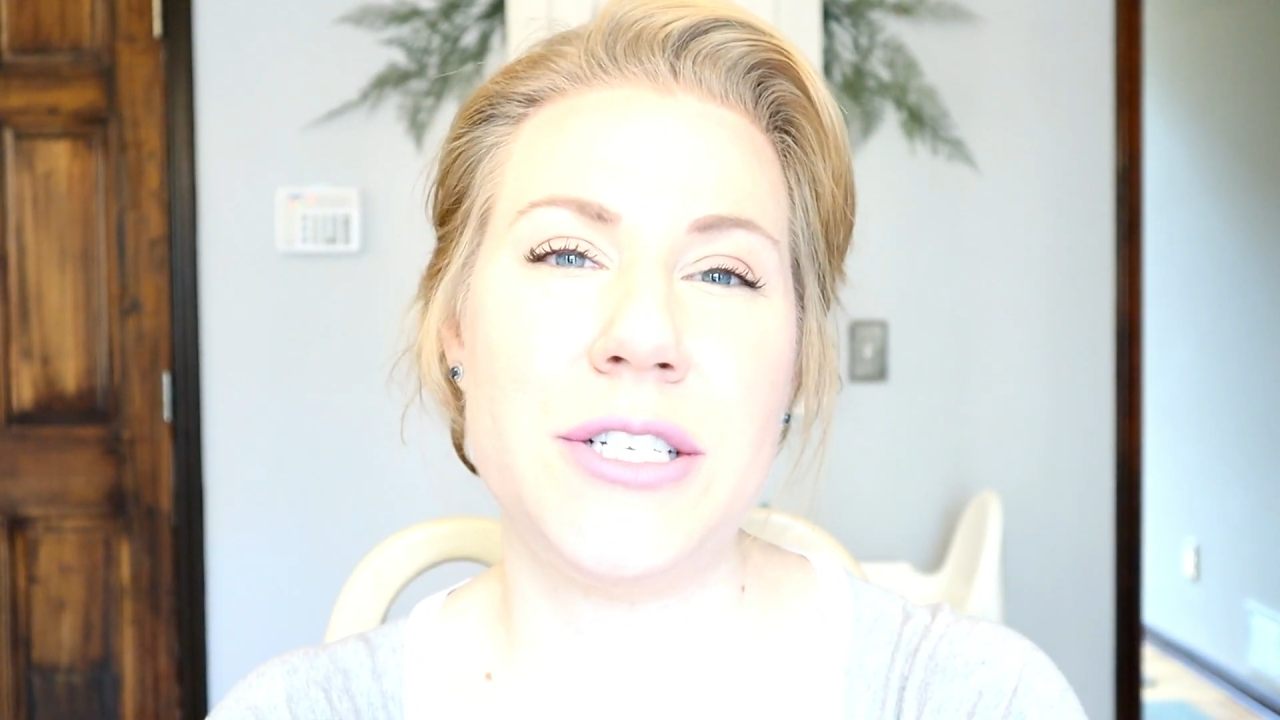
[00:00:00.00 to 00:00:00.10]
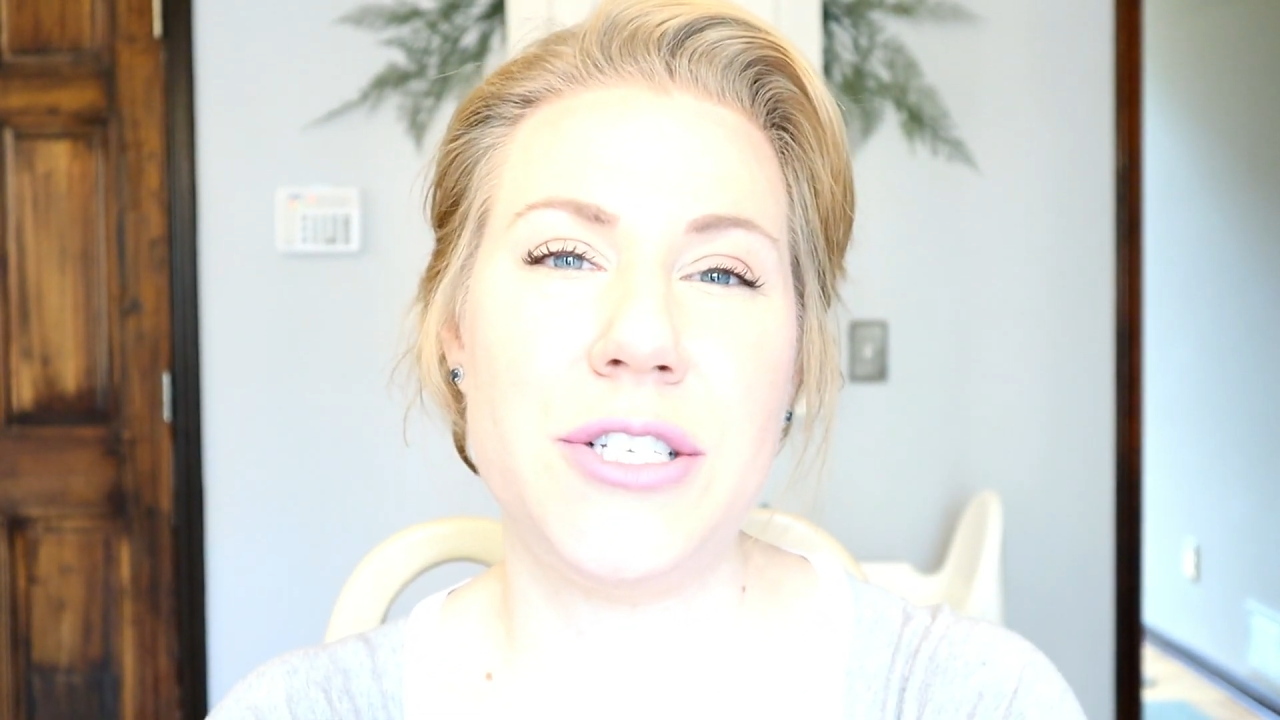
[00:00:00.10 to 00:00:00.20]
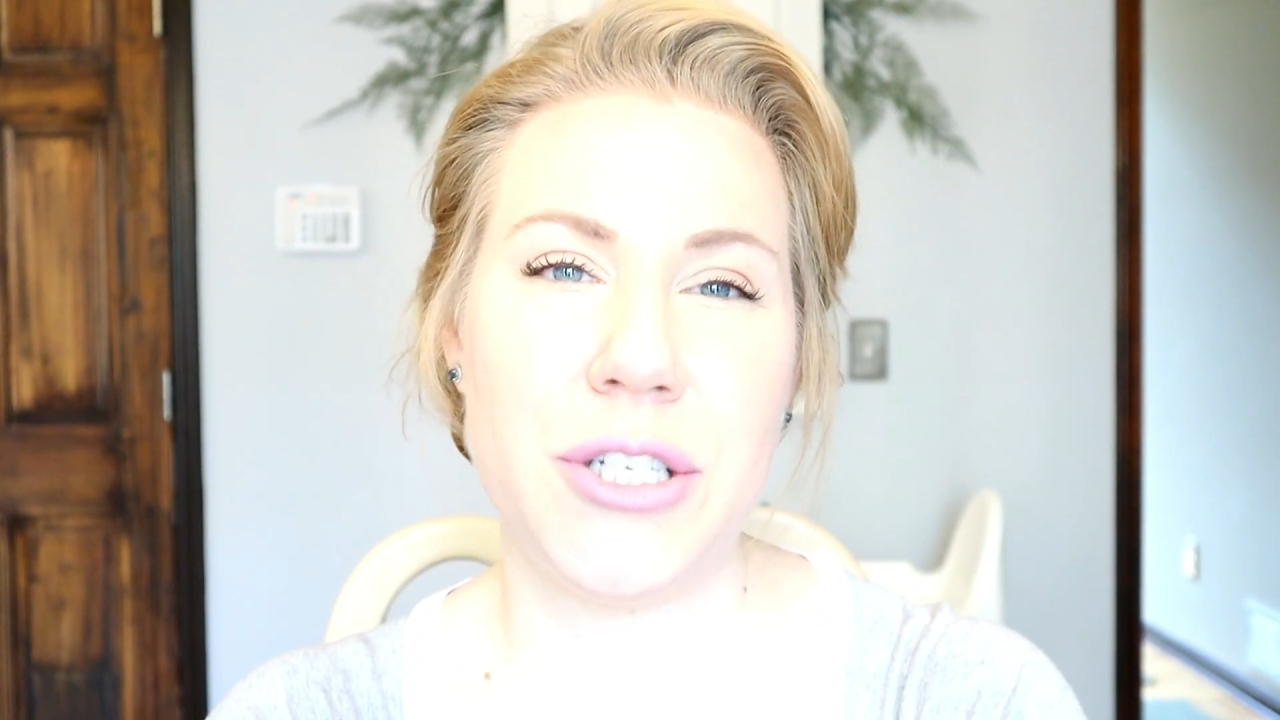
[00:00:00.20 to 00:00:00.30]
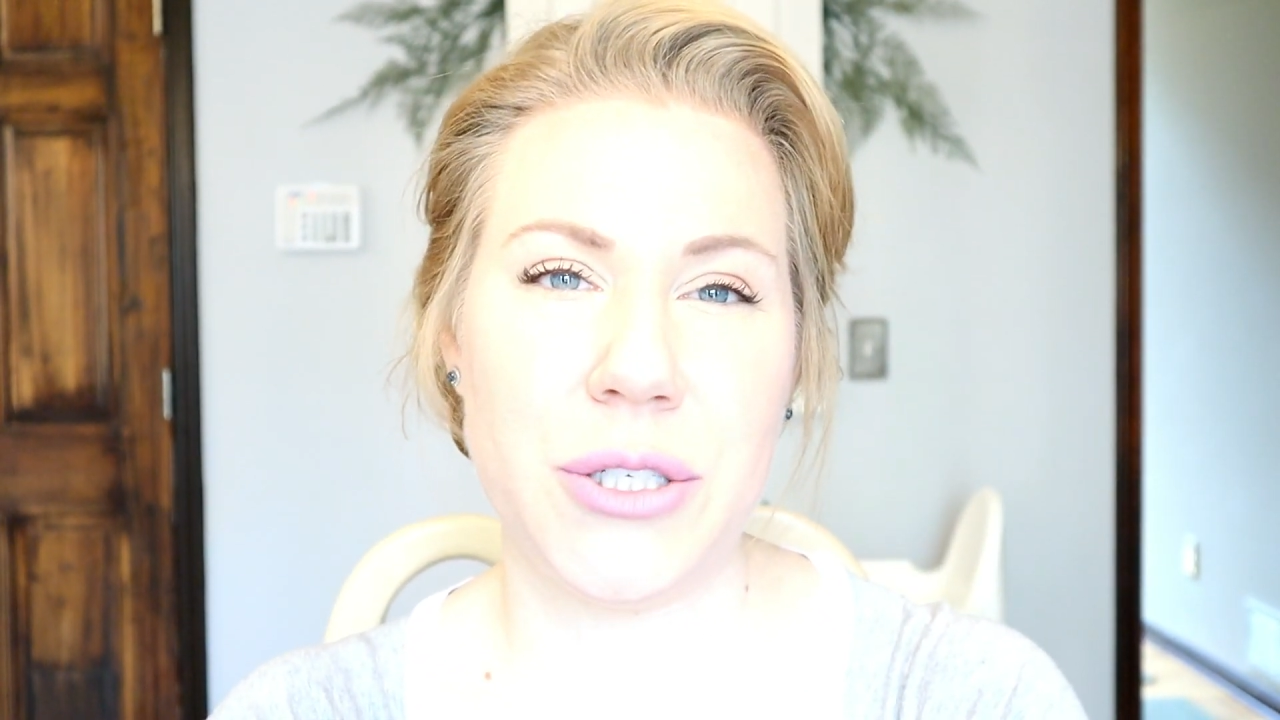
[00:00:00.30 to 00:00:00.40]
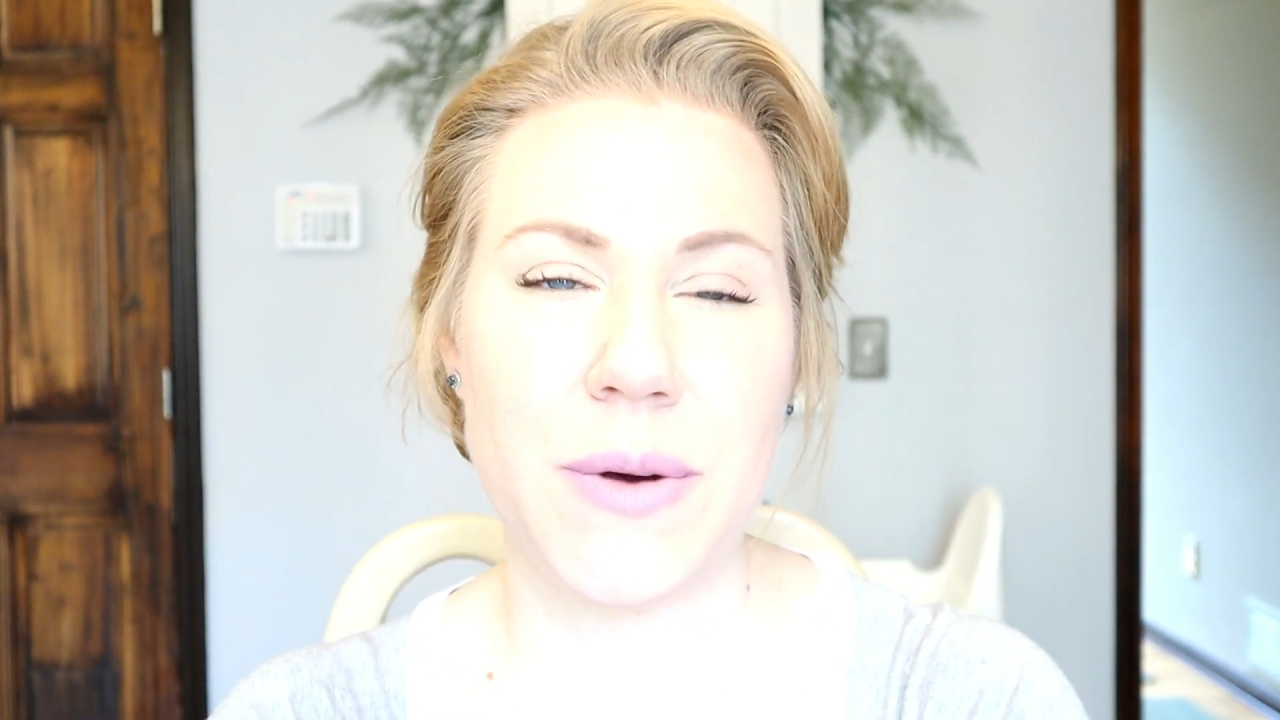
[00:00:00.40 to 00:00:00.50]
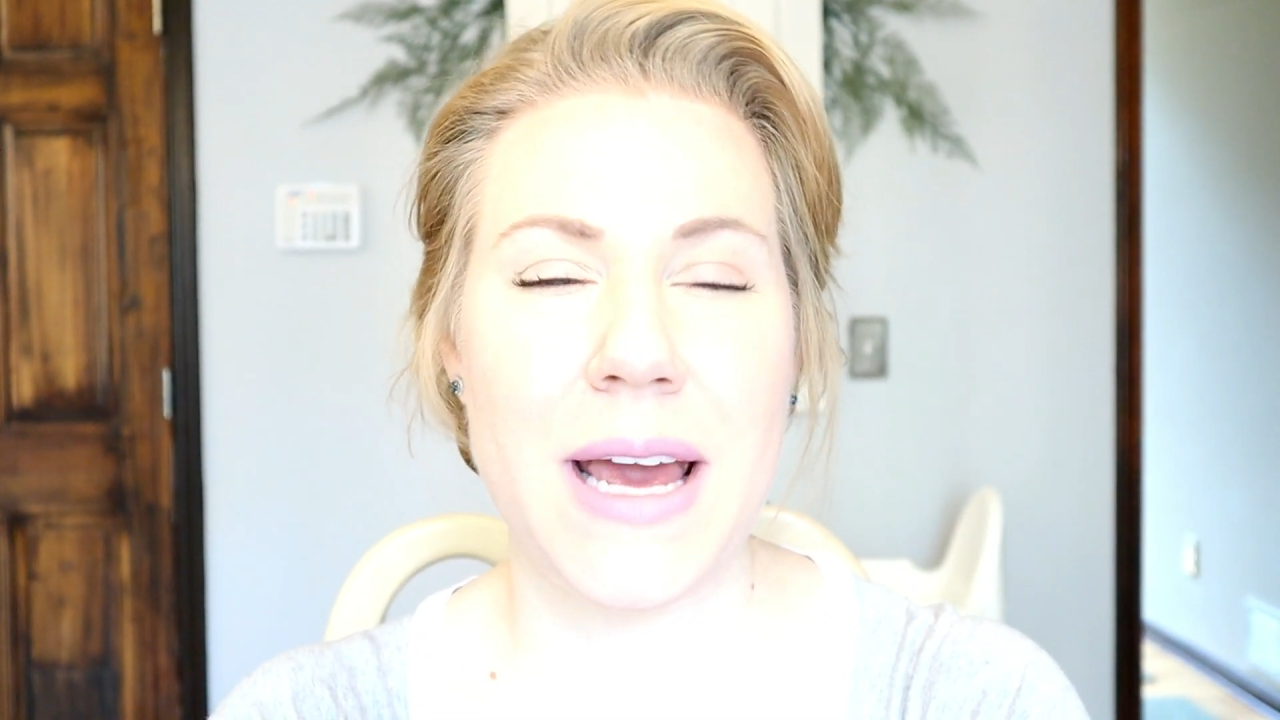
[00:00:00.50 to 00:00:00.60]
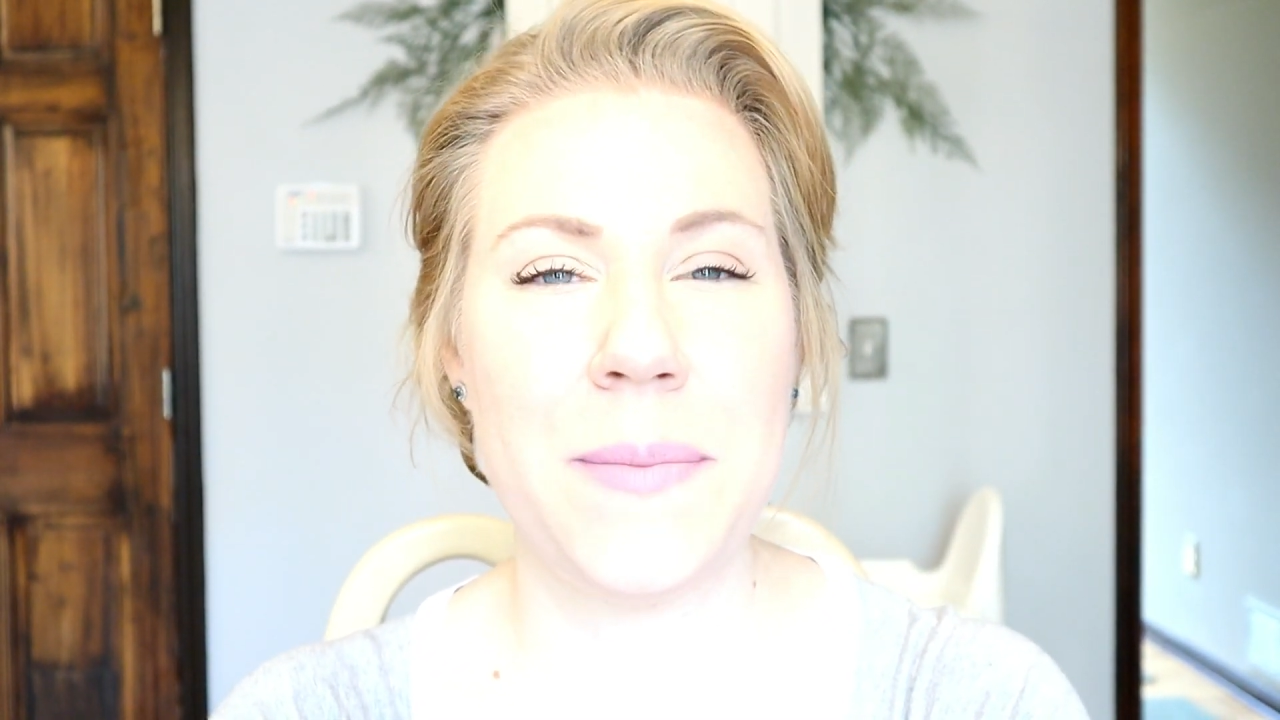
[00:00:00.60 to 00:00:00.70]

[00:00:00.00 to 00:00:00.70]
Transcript: to do